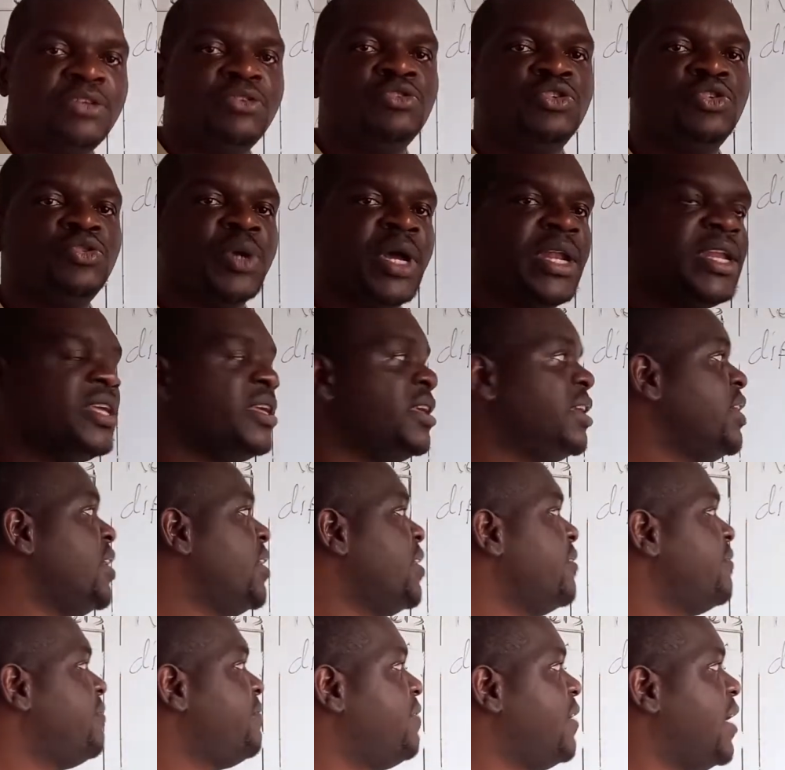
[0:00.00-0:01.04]
usually
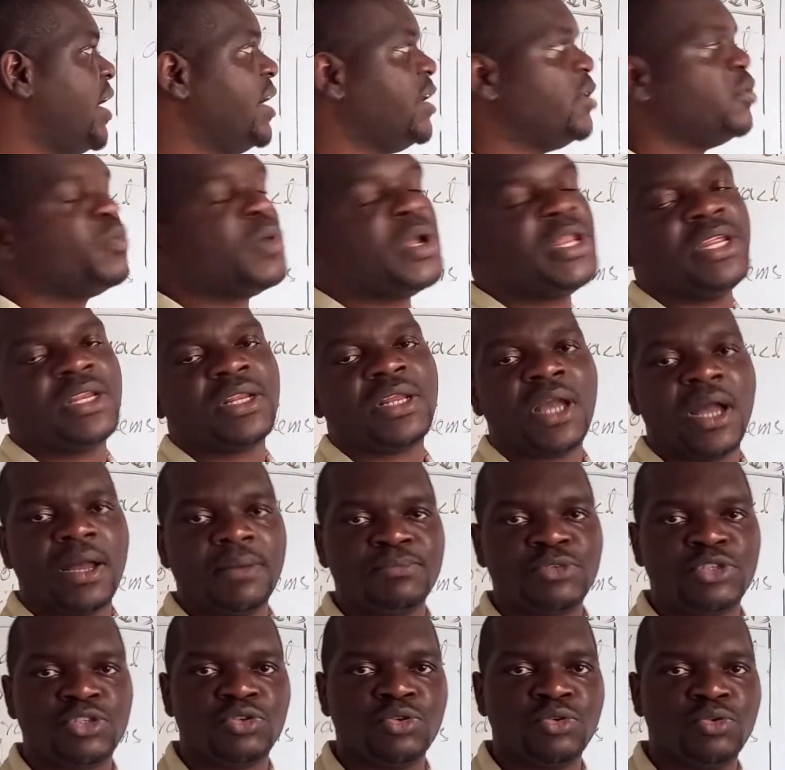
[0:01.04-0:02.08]
find when it
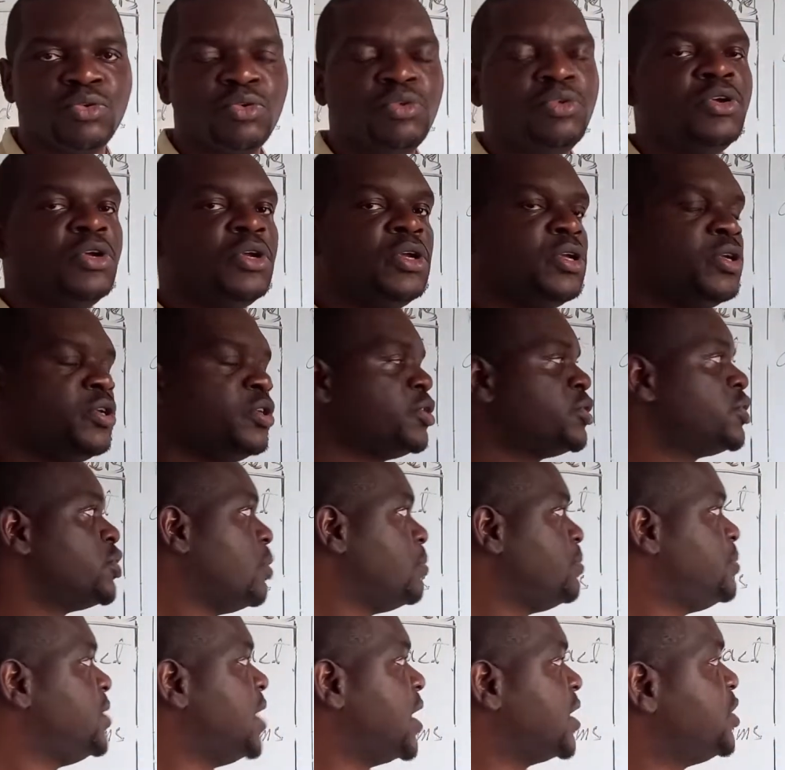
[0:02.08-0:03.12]
comes to
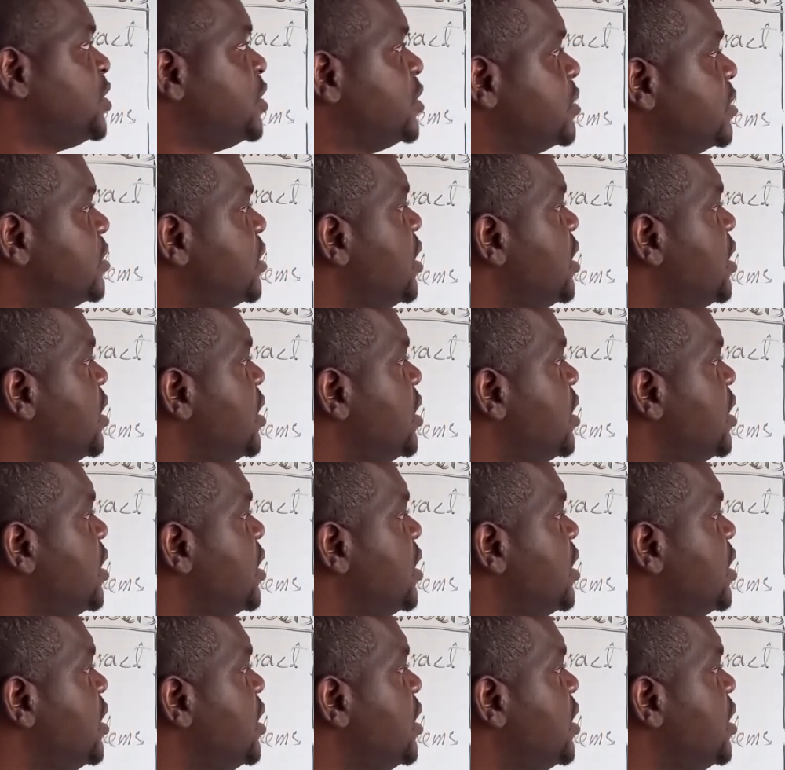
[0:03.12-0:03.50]
subtraction.